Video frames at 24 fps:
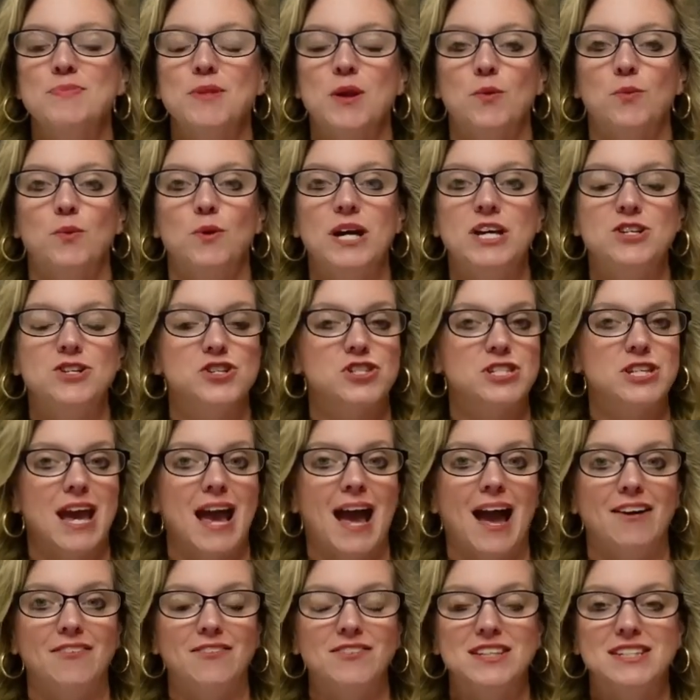We just
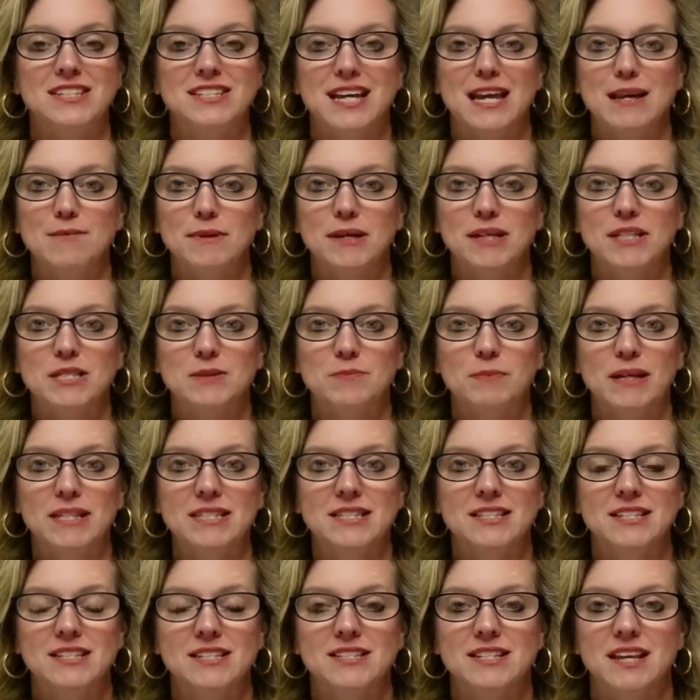have the same
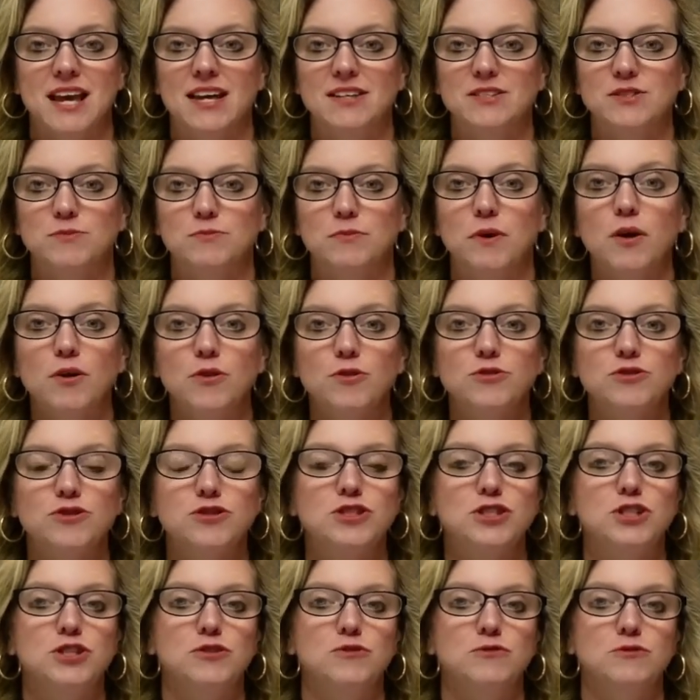expenses as
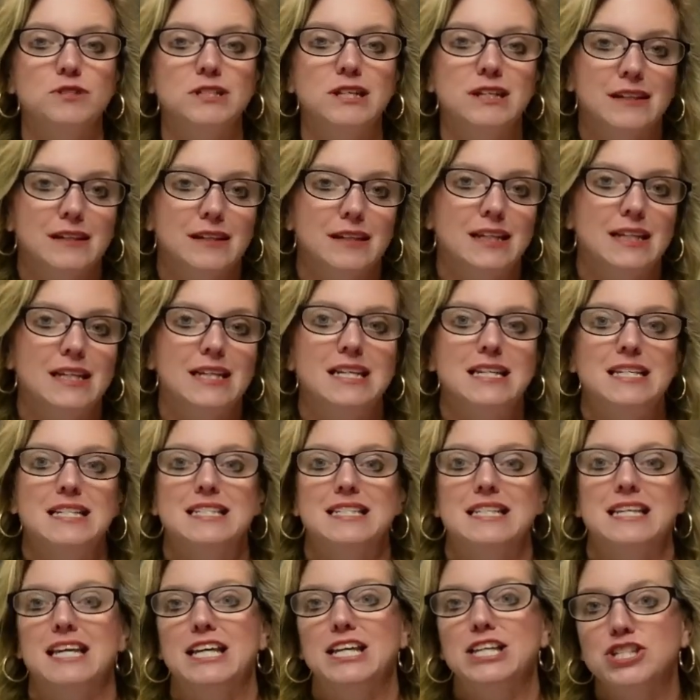most: utilities,
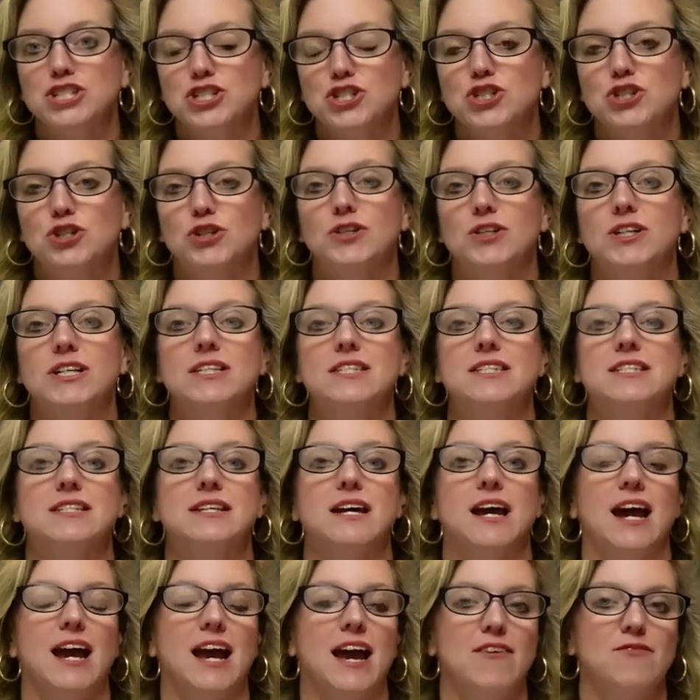insurance.
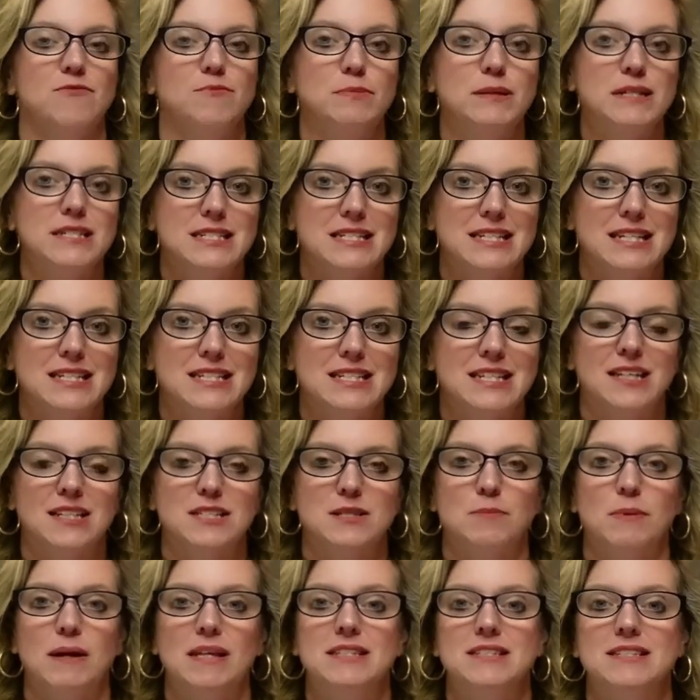I have business
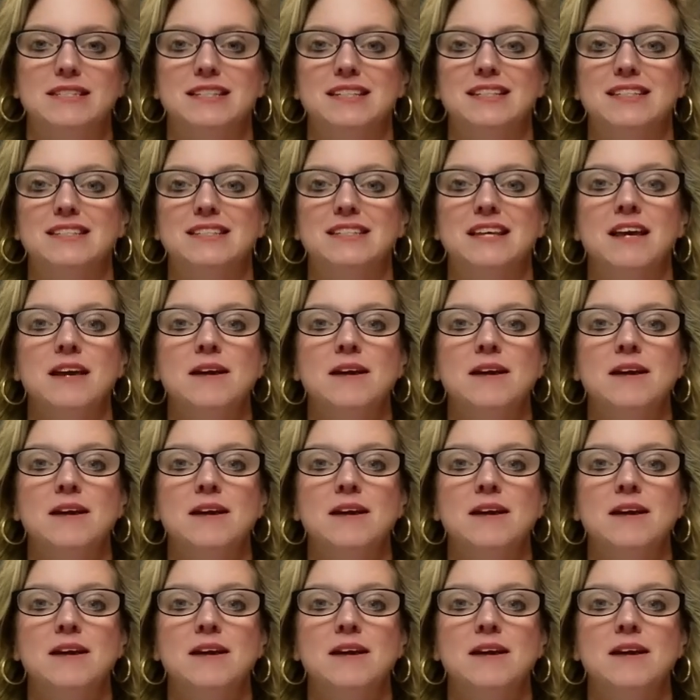expenses,